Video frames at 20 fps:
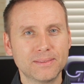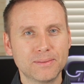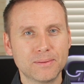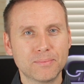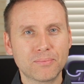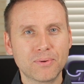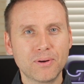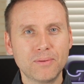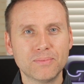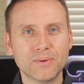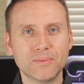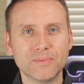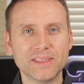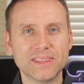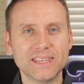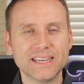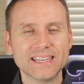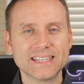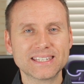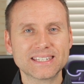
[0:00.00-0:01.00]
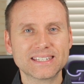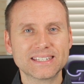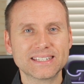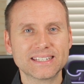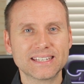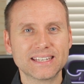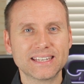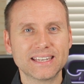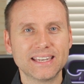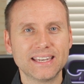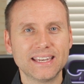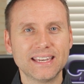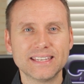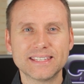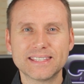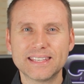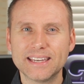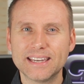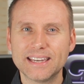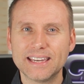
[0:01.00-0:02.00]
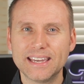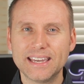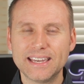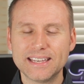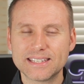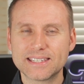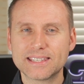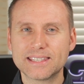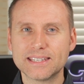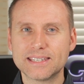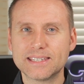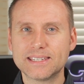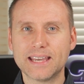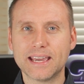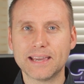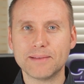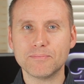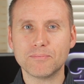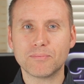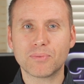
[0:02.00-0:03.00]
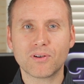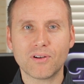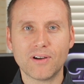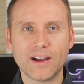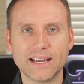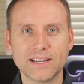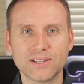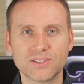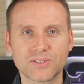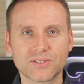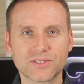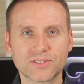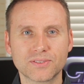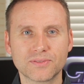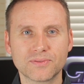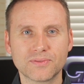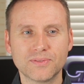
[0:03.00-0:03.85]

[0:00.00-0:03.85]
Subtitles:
The problem with this is that it's the same price.